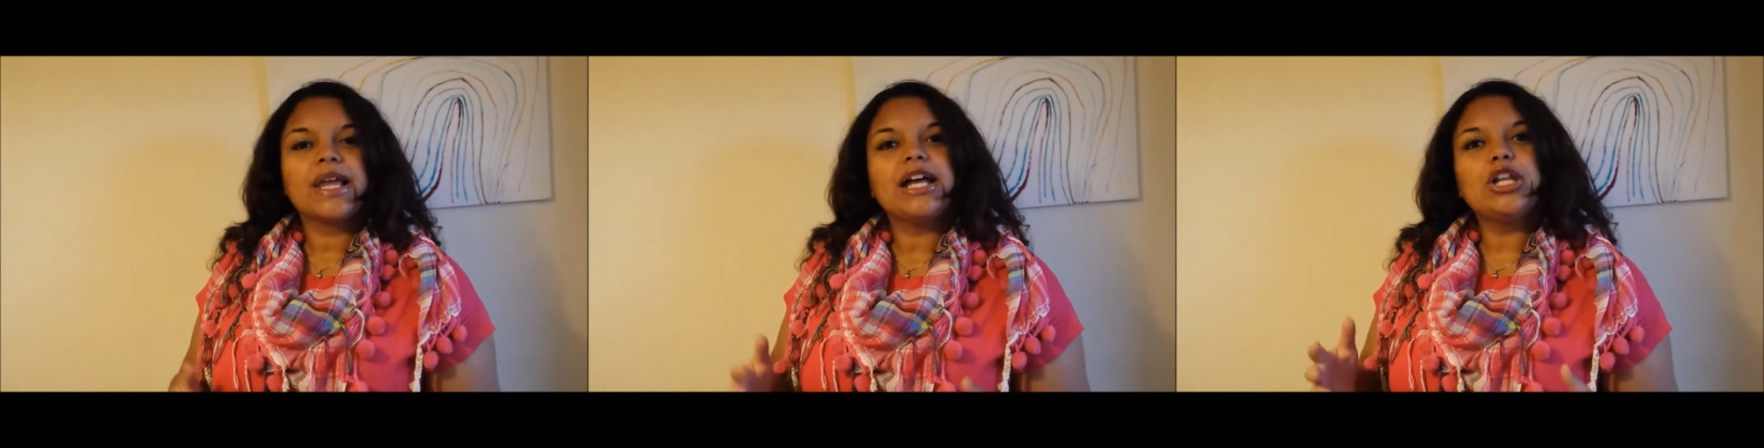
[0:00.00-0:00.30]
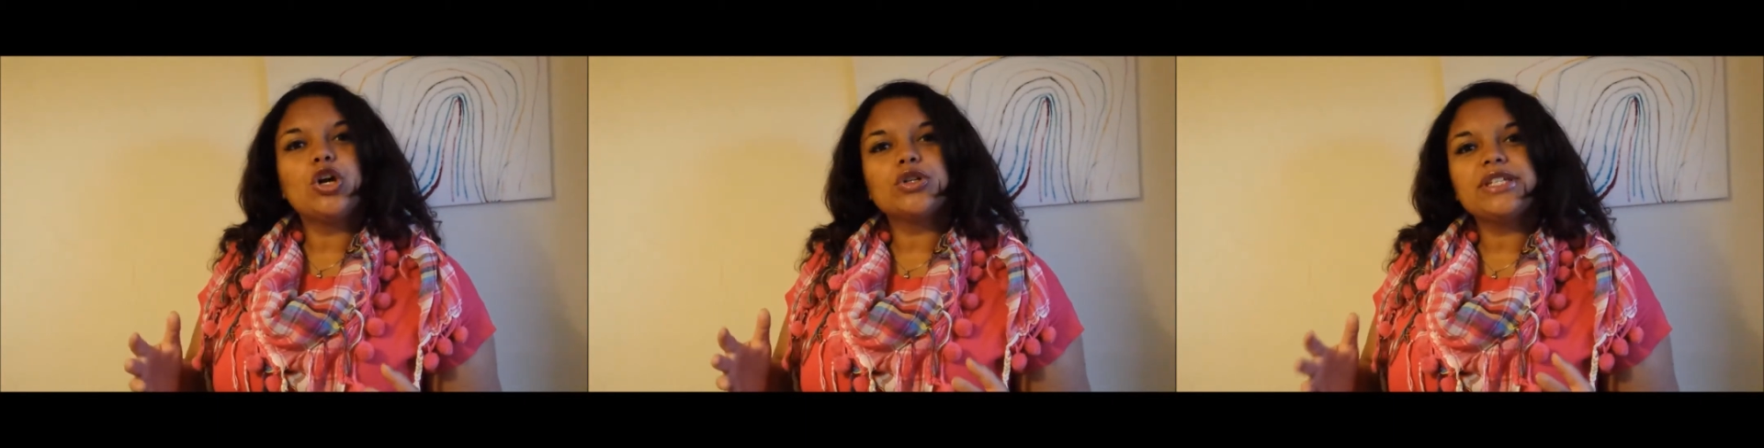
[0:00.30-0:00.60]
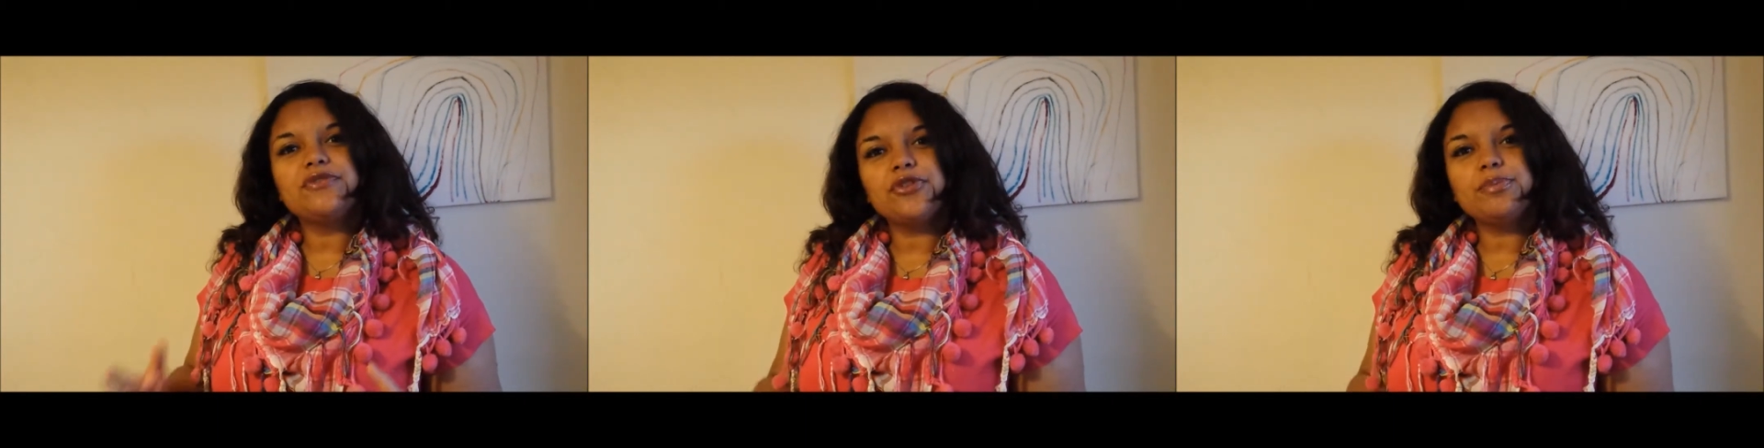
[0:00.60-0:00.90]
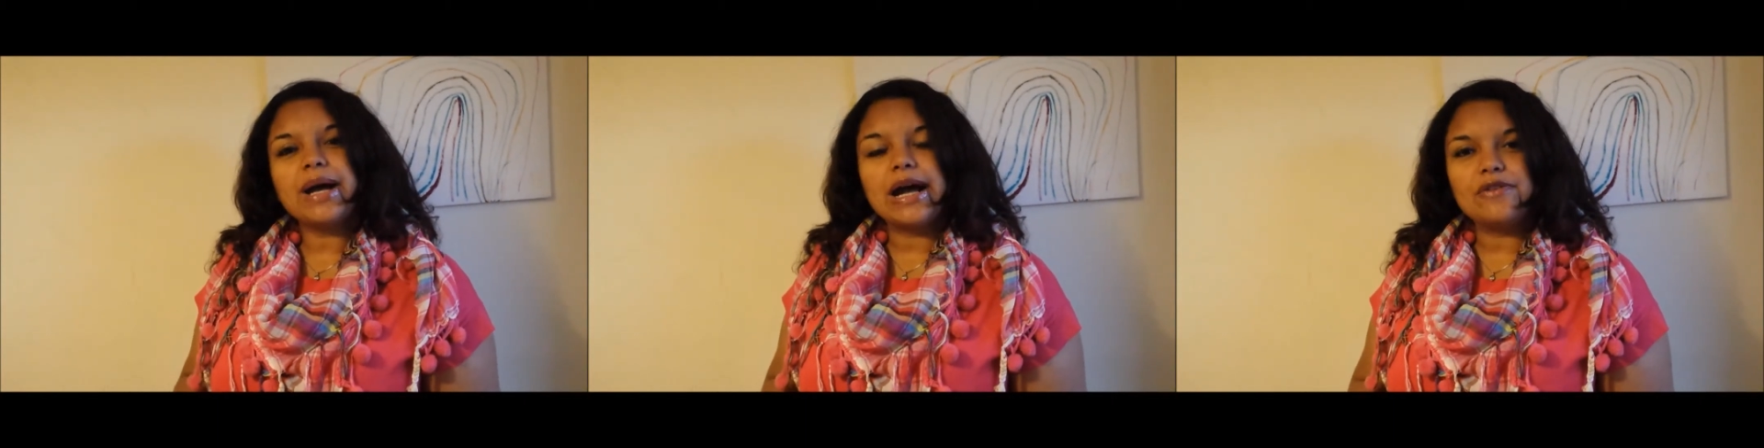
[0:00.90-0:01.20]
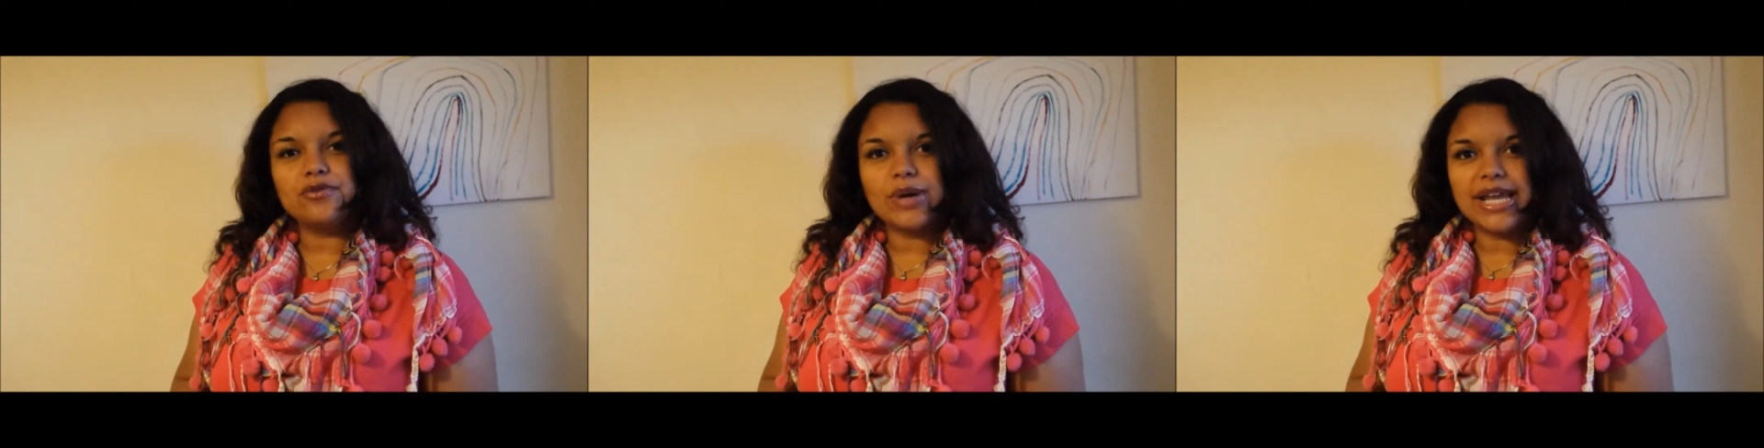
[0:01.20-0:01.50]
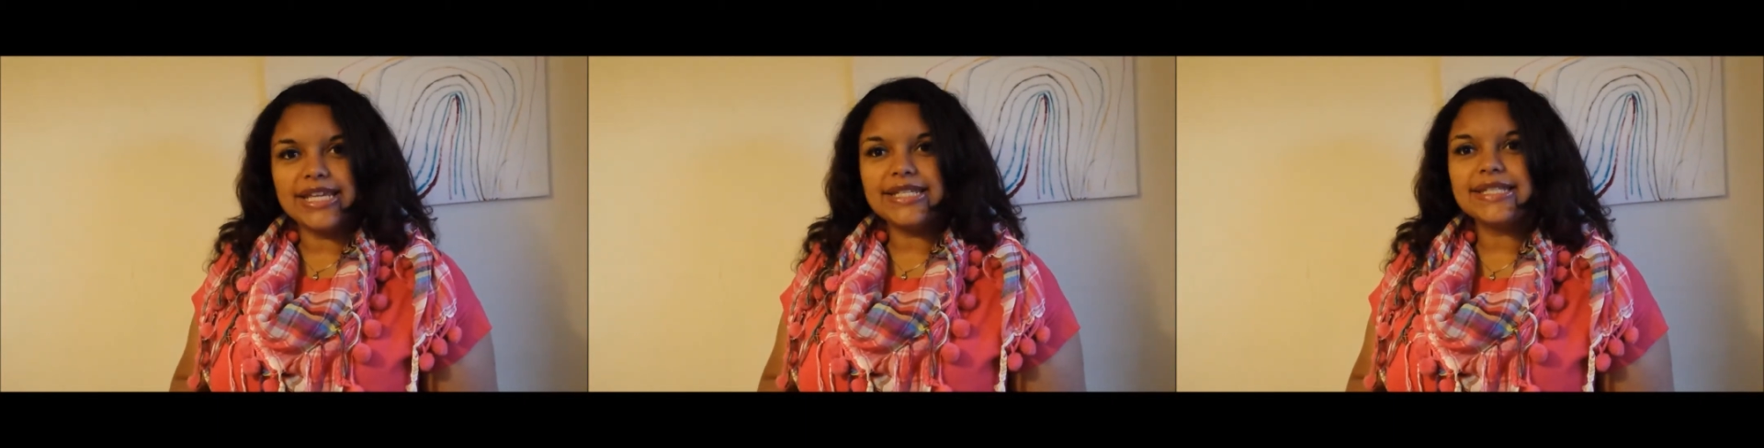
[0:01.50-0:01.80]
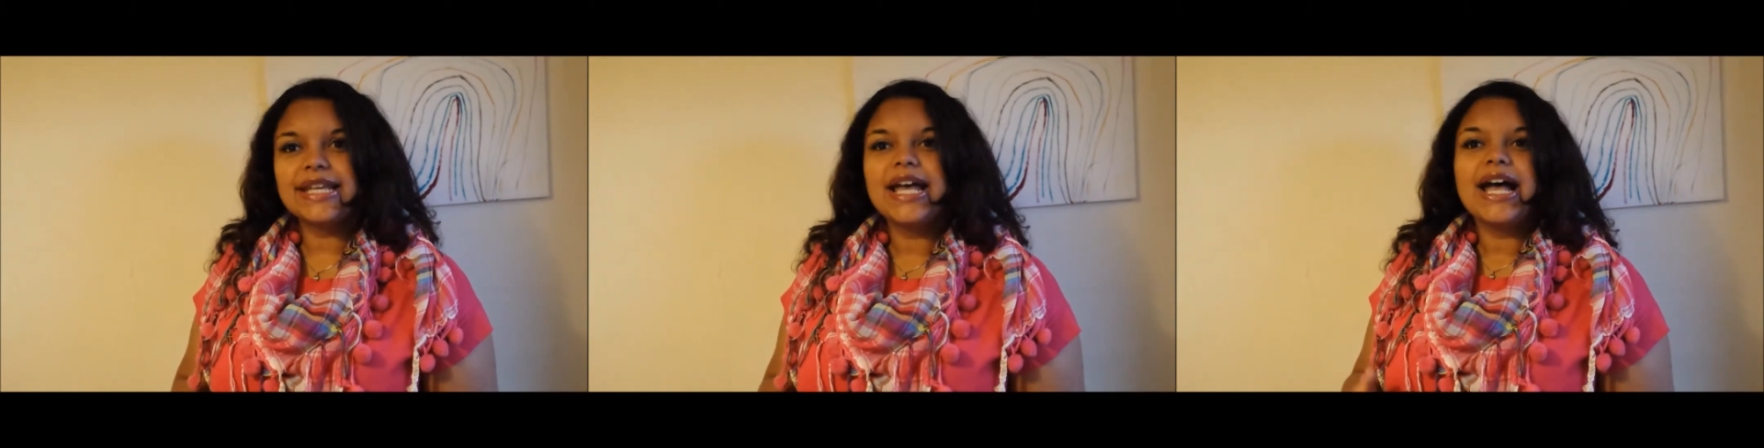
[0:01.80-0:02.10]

along different pathways